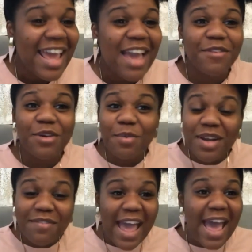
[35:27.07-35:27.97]
If you
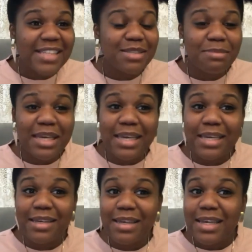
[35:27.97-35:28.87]
would have asked
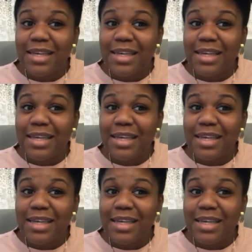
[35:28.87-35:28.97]
me